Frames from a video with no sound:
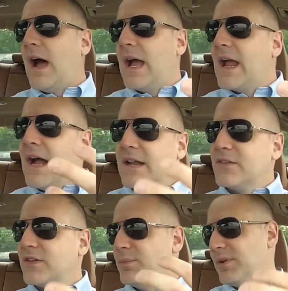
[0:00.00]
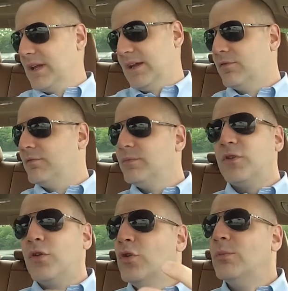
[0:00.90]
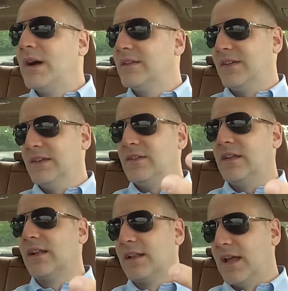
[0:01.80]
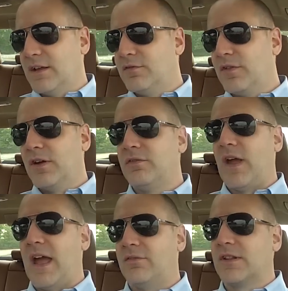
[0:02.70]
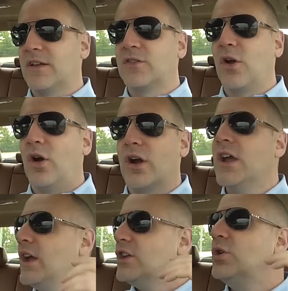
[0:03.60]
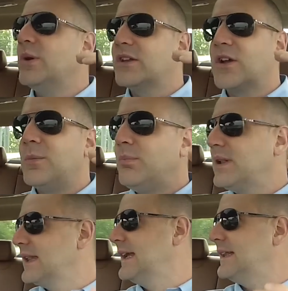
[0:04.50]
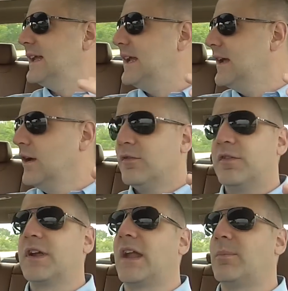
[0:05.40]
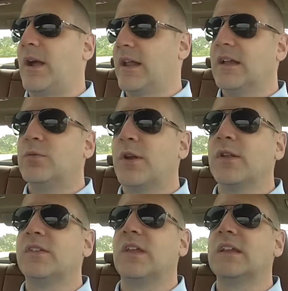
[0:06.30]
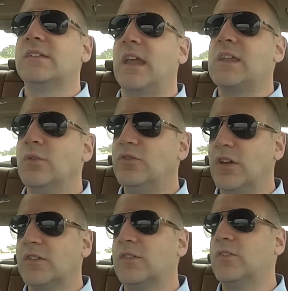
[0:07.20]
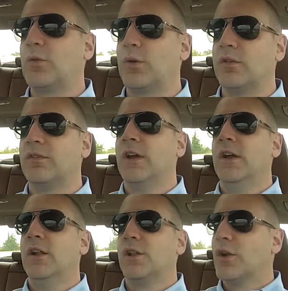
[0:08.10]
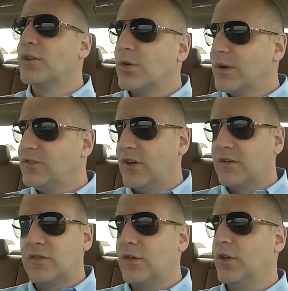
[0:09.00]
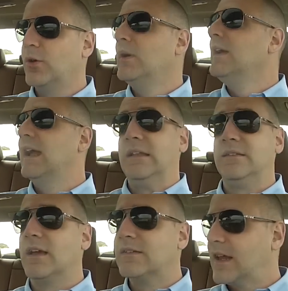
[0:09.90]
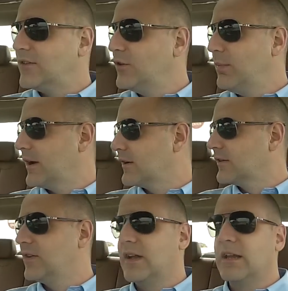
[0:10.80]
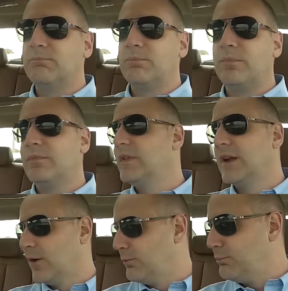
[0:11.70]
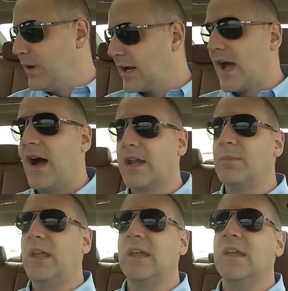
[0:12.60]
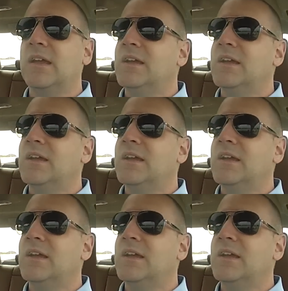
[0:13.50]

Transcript: I honestly believe 2 months into the life of having this car, you would completely forget about it. It's one of those things that you just sort of learn to adjust to. It does get you better city, economy.